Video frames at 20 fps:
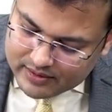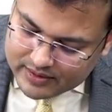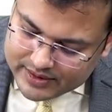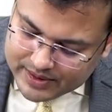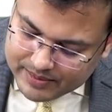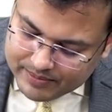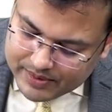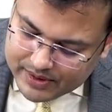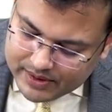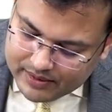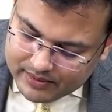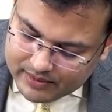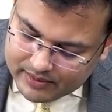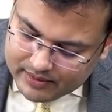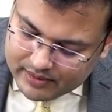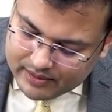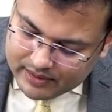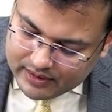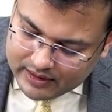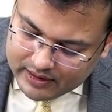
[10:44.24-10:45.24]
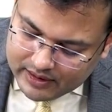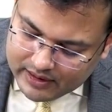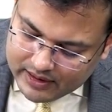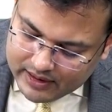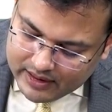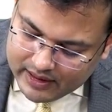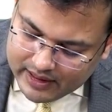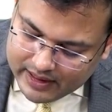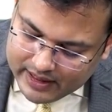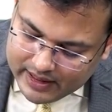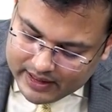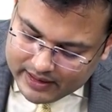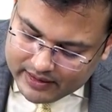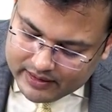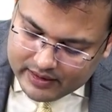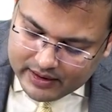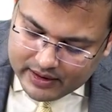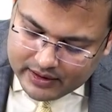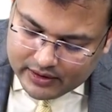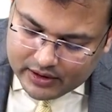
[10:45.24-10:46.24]
Simple.
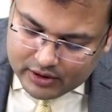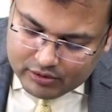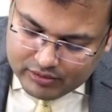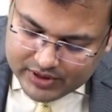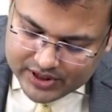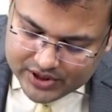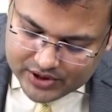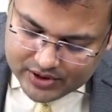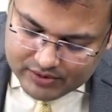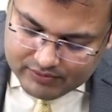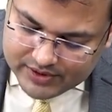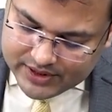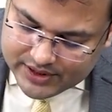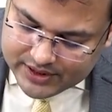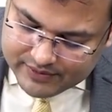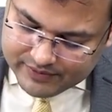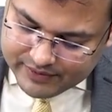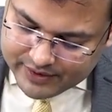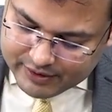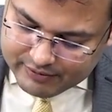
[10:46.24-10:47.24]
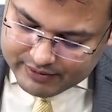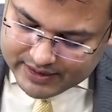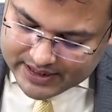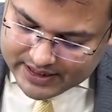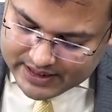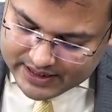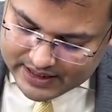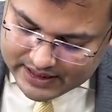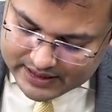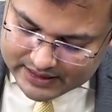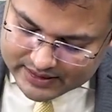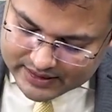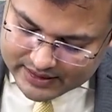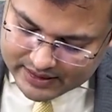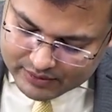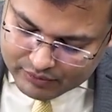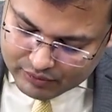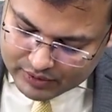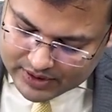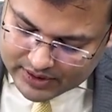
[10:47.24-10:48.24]
And the question which is frequently asked,
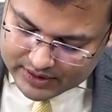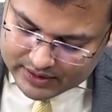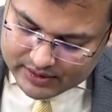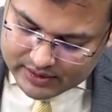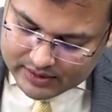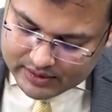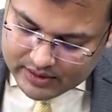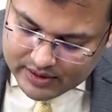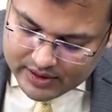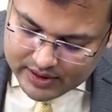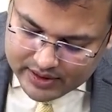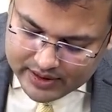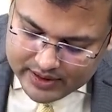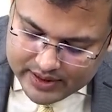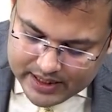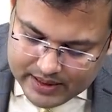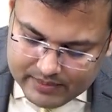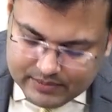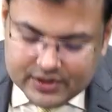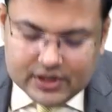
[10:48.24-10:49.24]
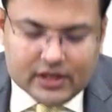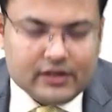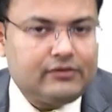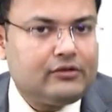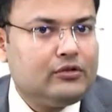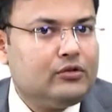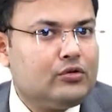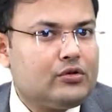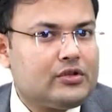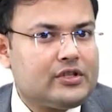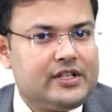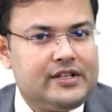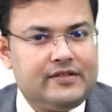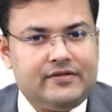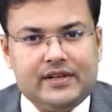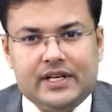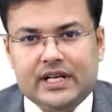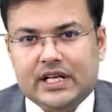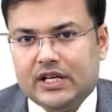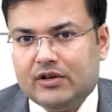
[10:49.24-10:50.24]
that what are the names of those
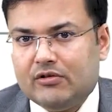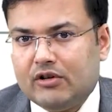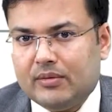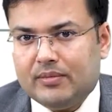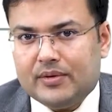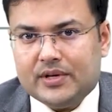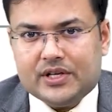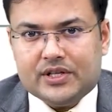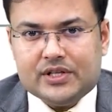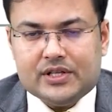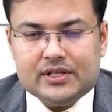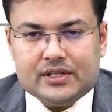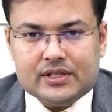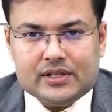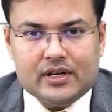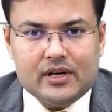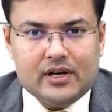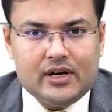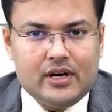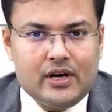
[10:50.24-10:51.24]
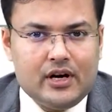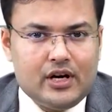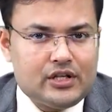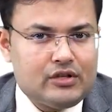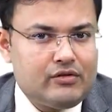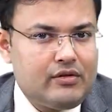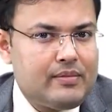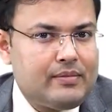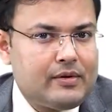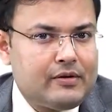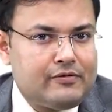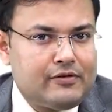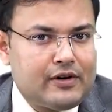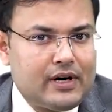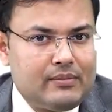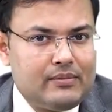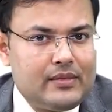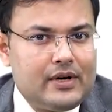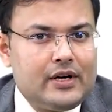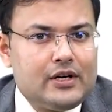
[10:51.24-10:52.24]
definitive operations? So we
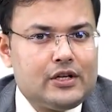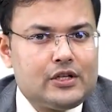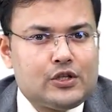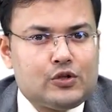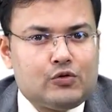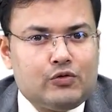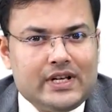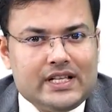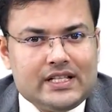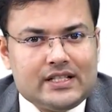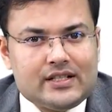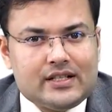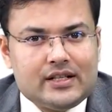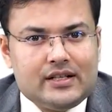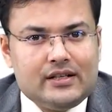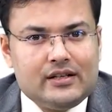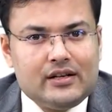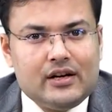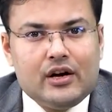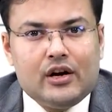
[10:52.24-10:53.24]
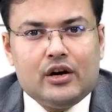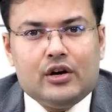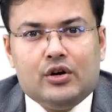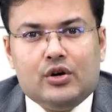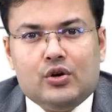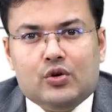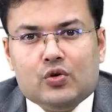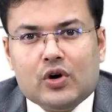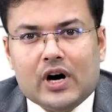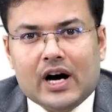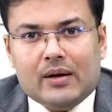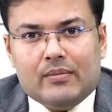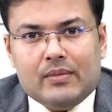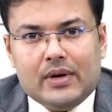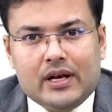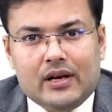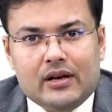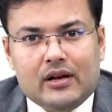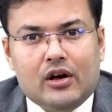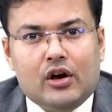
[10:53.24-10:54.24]
perform Swenson,
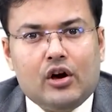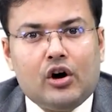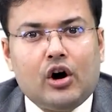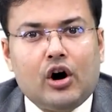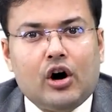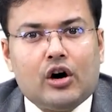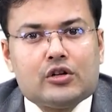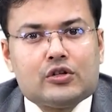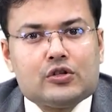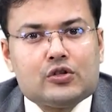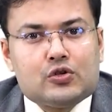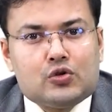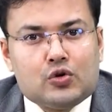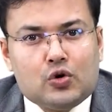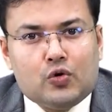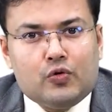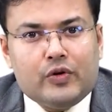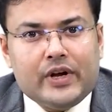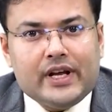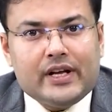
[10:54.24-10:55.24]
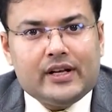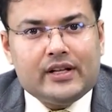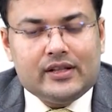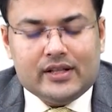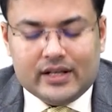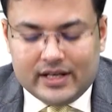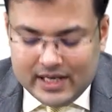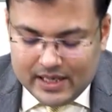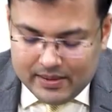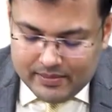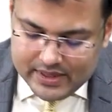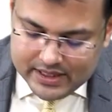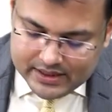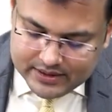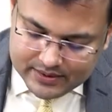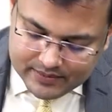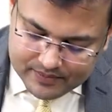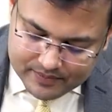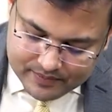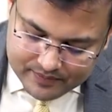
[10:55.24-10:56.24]
Duhamel or Sowe. The name
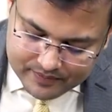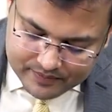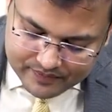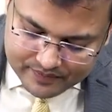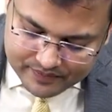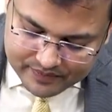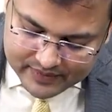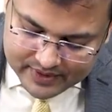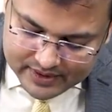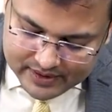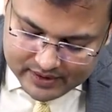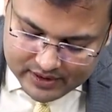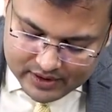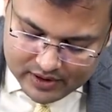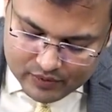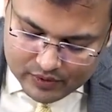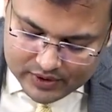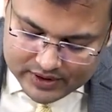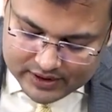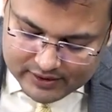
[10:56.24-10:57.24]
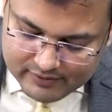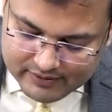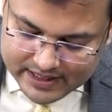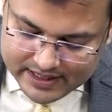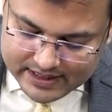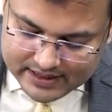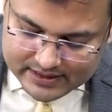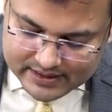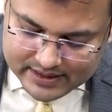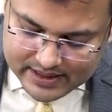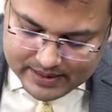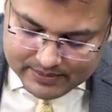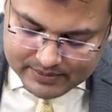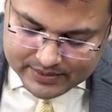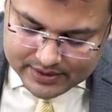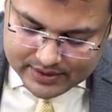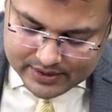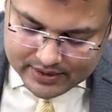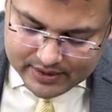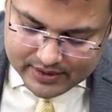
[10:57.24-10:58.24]
is, what are the various
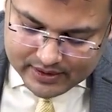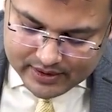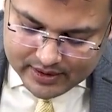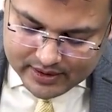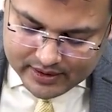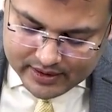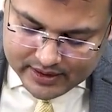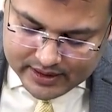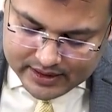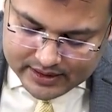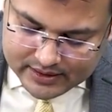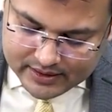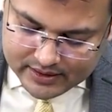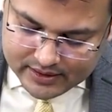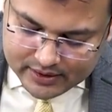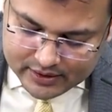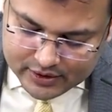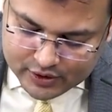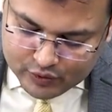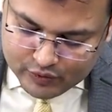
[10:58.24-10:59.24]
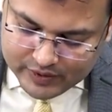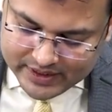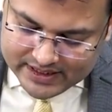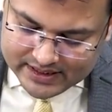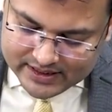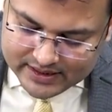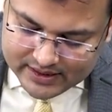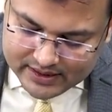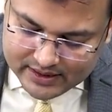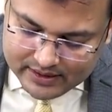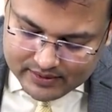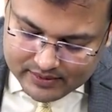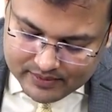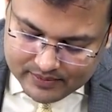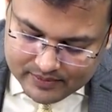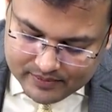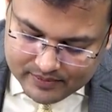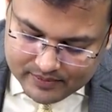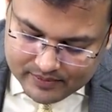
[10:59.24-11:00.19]
names? It's the Swenson,